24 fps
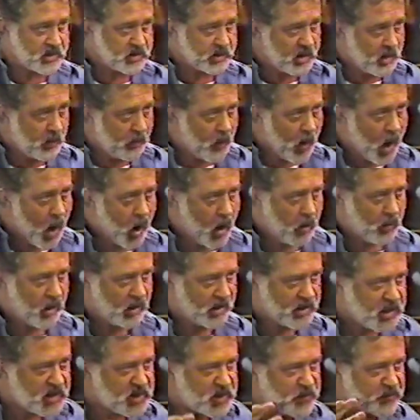immoral,
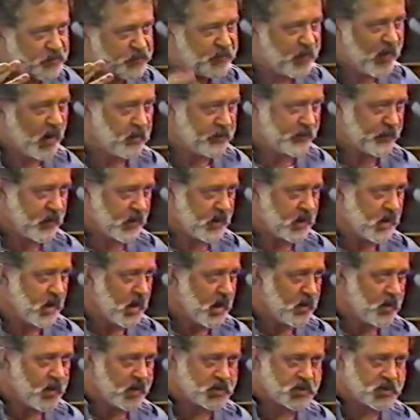that's filthy, that's